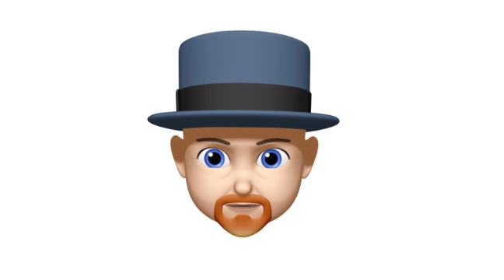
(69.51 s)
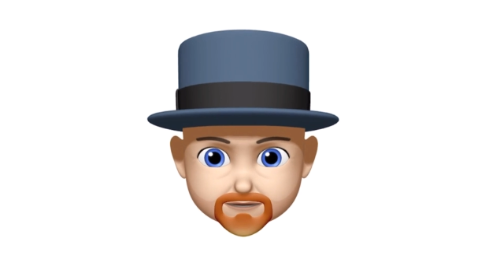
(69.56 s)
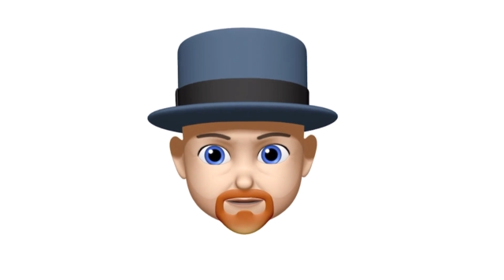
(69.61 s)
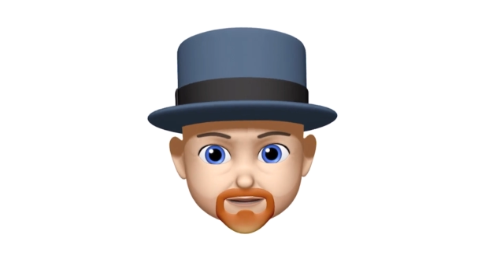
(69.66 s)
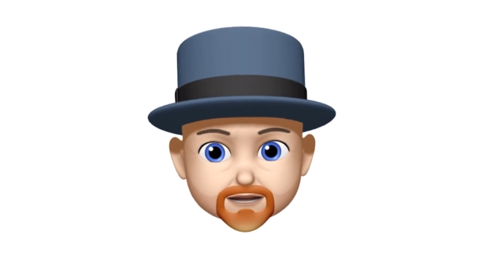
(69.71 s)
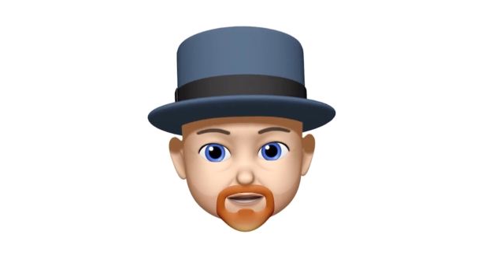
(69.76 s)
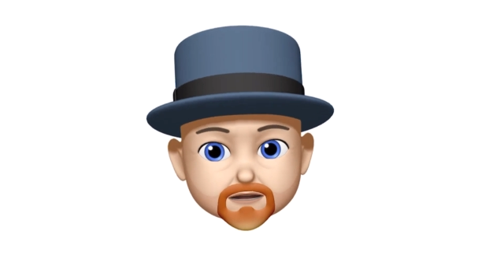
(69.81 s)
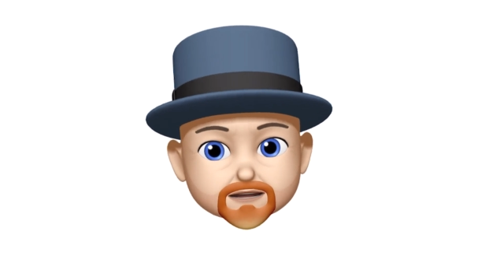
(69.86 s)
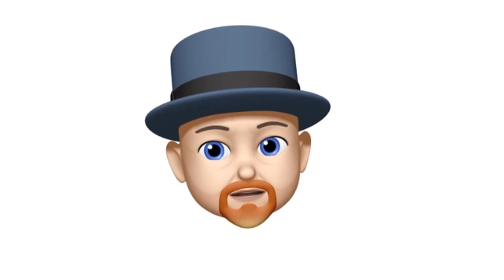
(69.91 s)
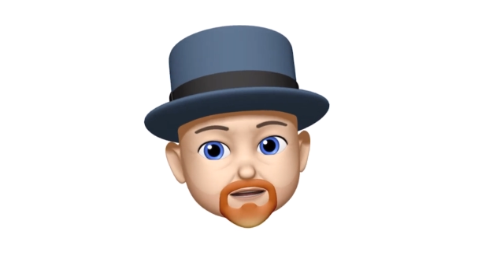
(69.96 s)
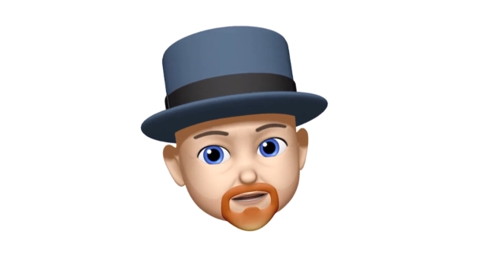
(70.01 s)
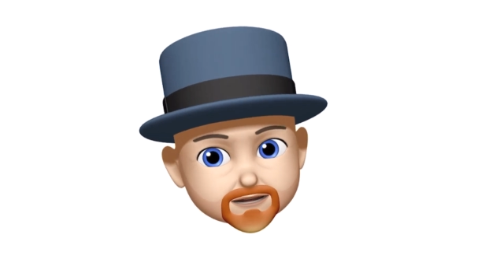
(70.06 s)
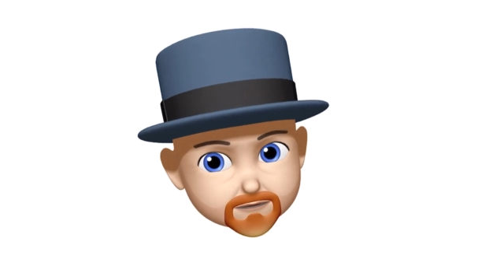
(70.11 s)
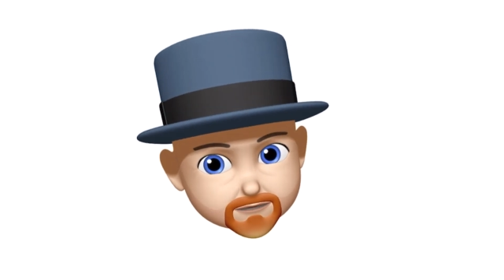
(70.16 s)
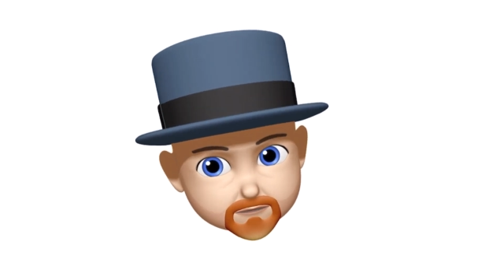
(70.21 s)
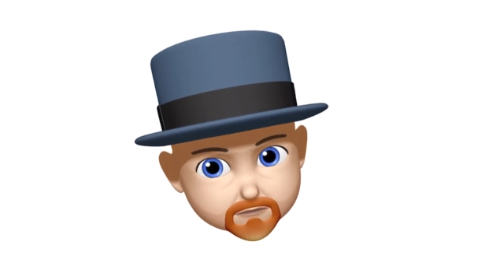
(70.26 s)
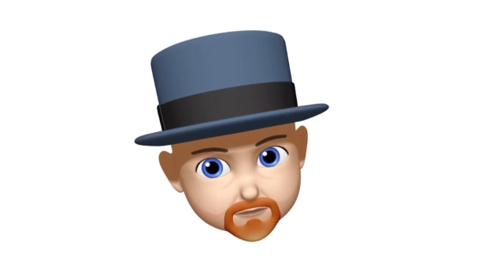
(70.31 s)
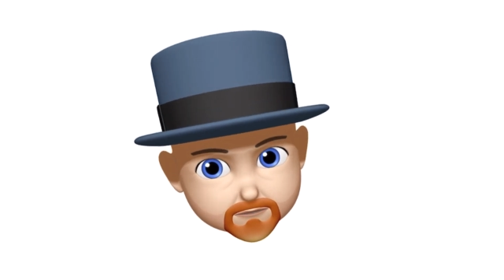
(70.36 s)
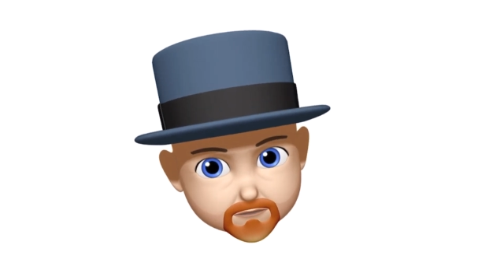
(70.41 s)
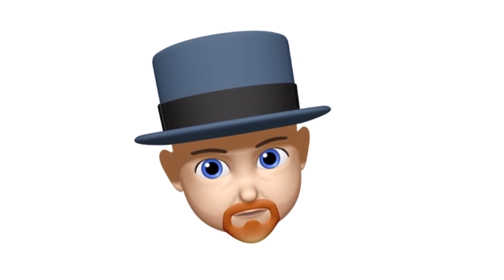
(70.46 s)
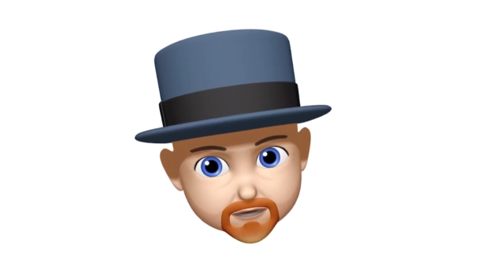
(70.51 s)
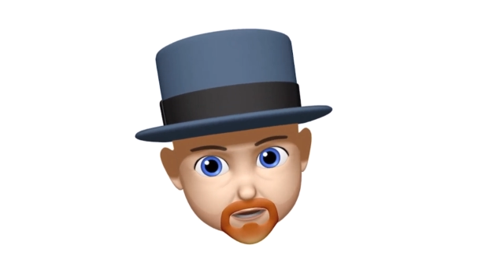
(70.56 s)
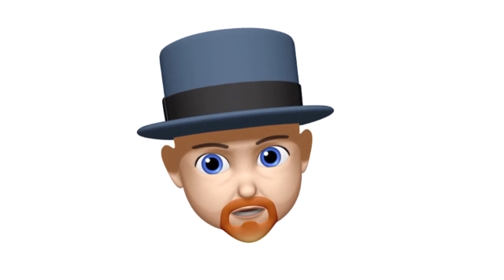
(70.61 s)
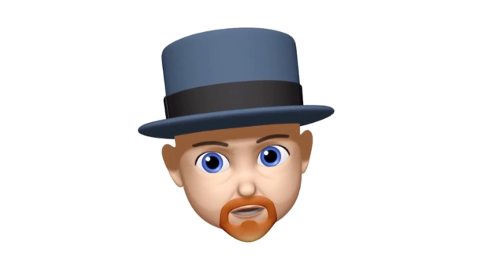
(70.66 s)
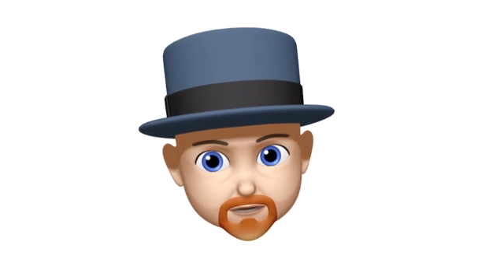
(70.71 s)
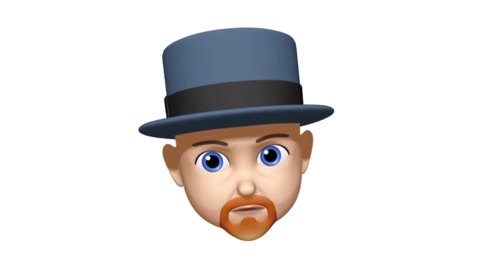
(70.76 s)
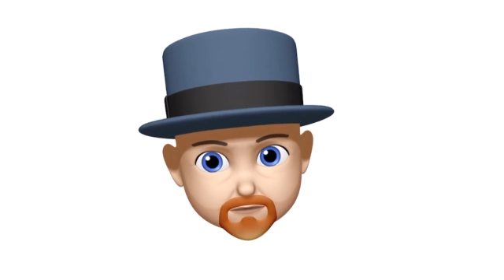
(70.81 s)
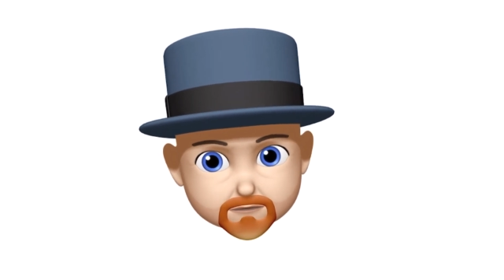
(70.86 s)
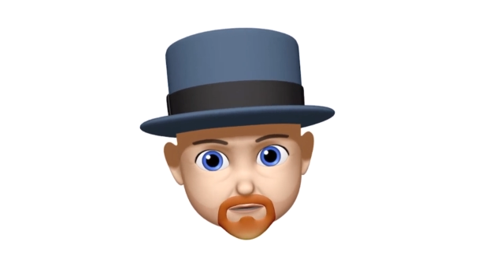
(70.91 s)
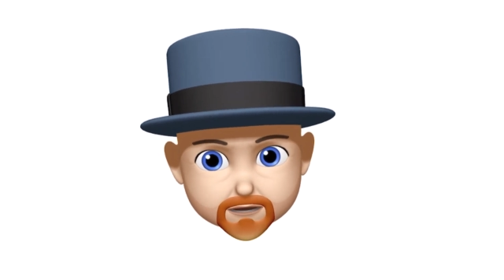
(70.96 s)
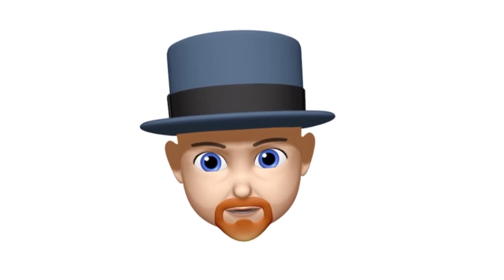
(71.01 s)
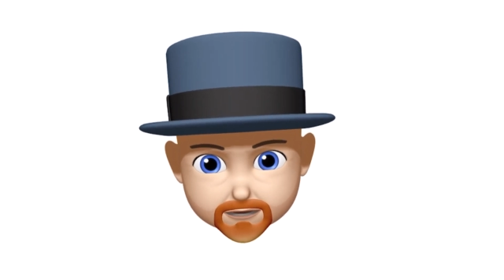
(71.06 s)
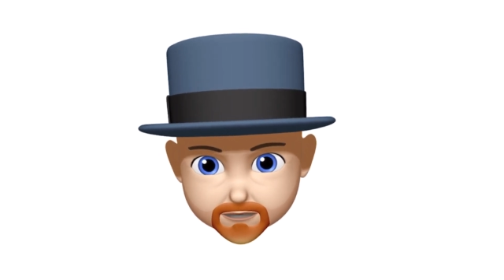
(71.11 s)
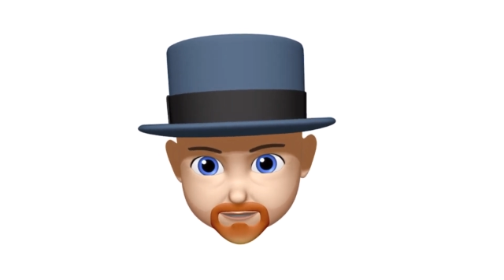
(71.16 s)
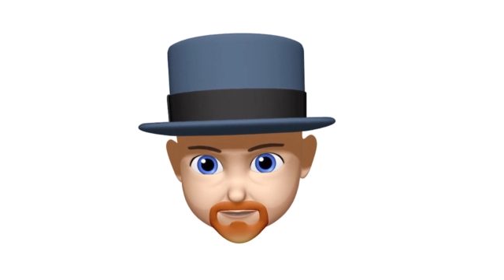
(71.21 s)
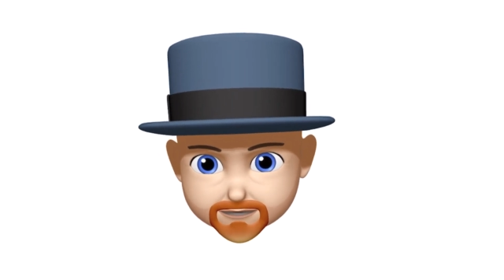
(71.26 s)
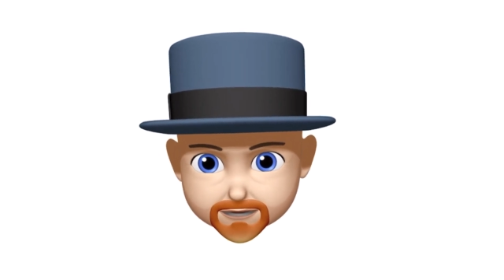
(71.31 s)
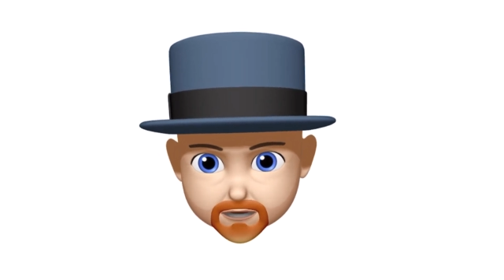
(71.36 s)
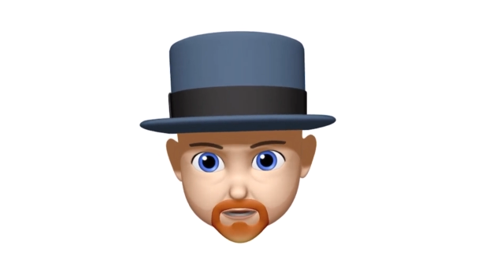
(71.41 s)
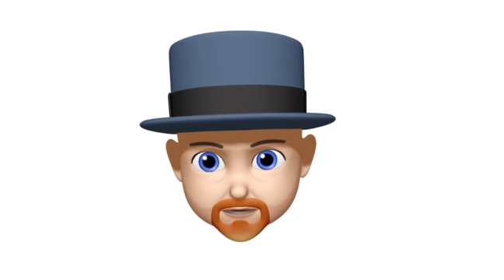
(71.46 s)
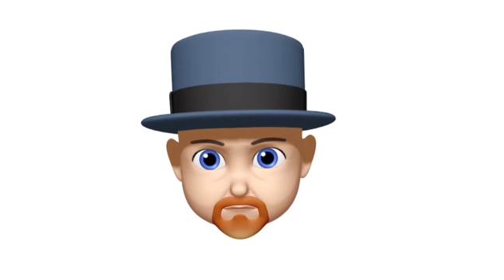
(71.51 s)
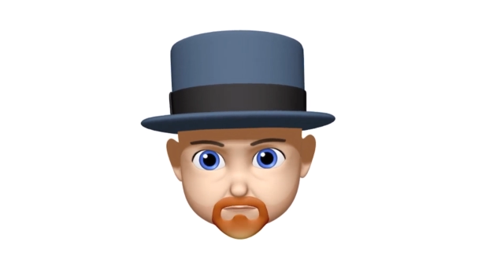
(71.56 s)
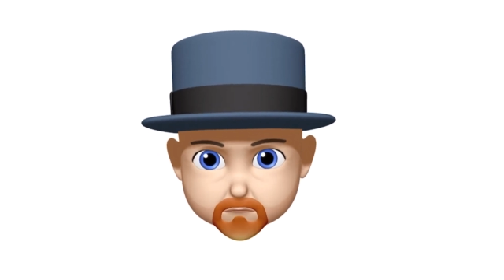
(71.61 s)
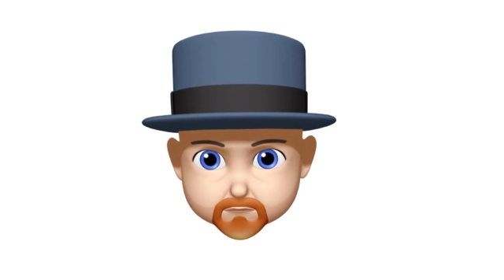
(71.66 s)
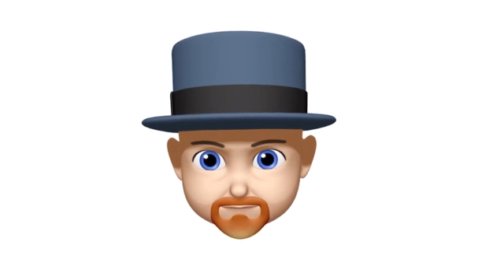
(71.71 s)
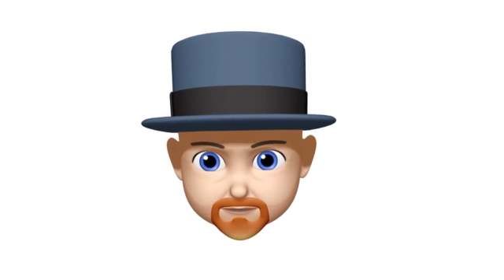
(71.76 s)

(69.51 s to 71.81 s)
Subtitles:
And then at the end,